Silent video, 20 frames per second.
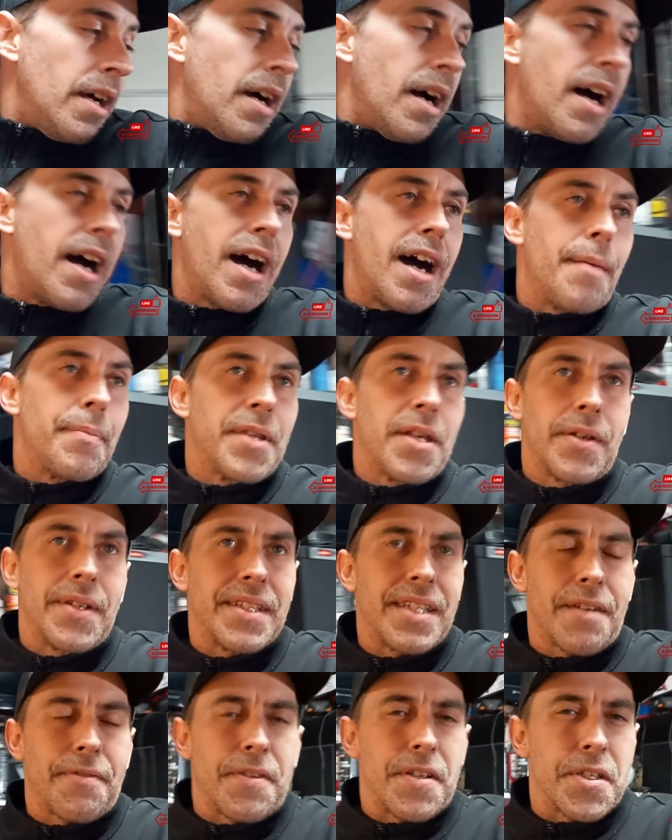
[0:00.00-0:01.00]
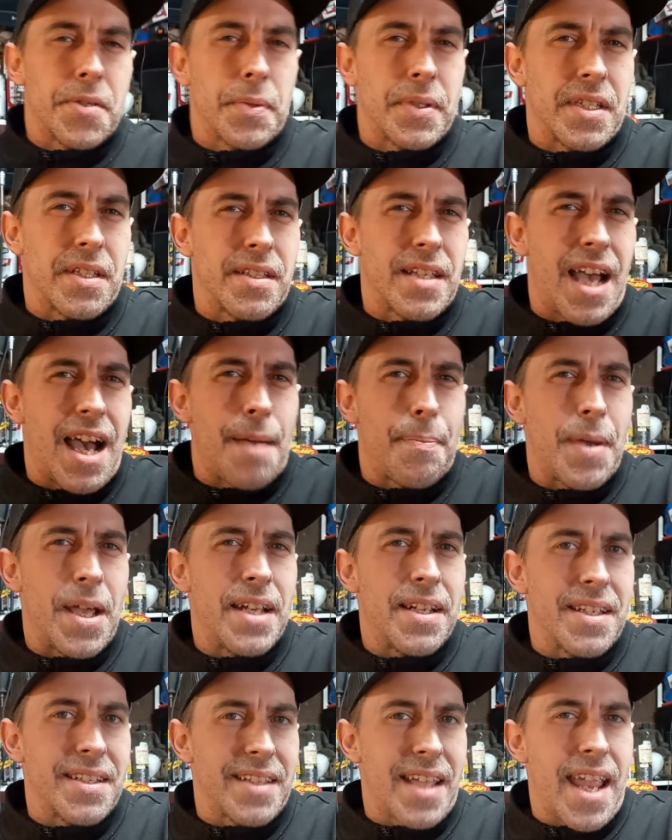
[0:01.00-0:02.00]
The only difference with the top
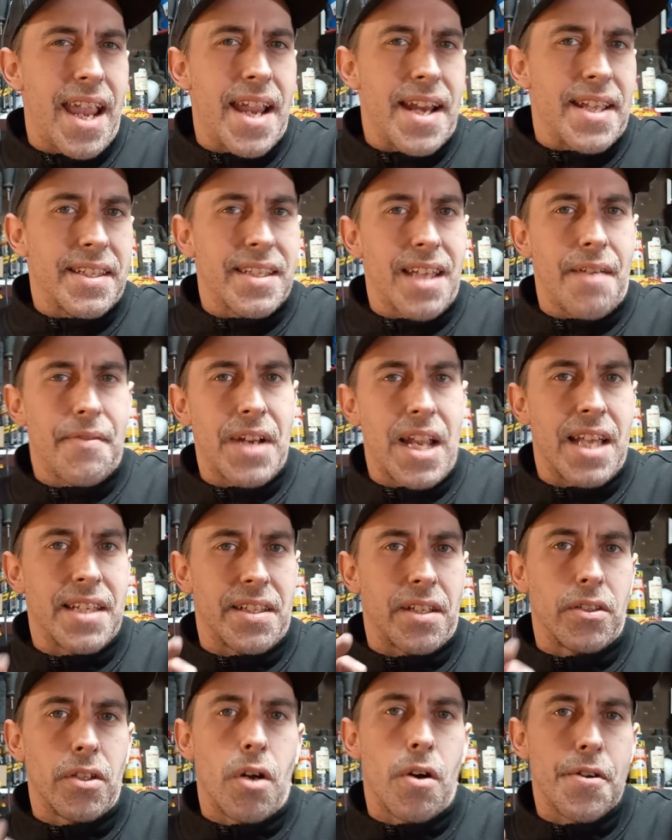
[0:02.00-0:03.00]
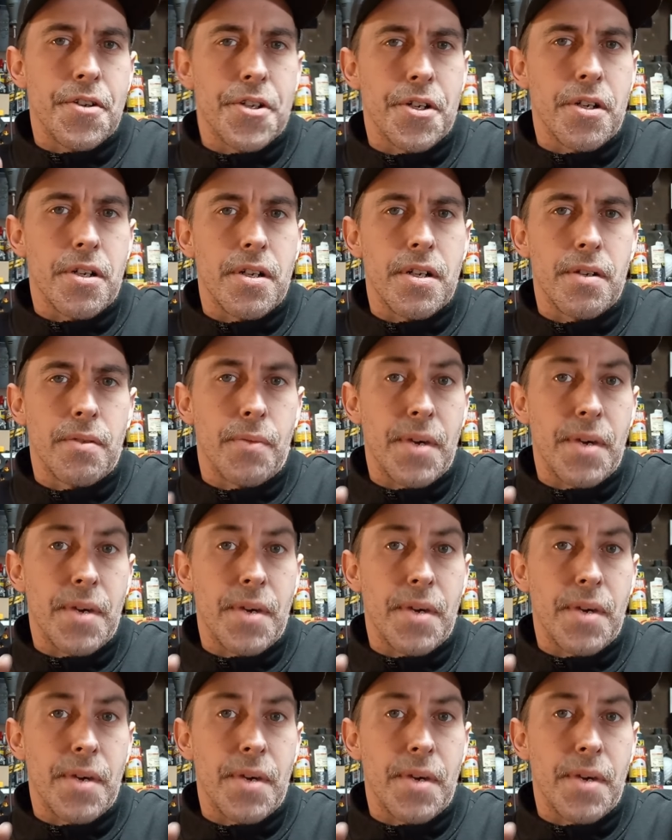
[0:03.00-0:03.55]
end is the 87 has a larger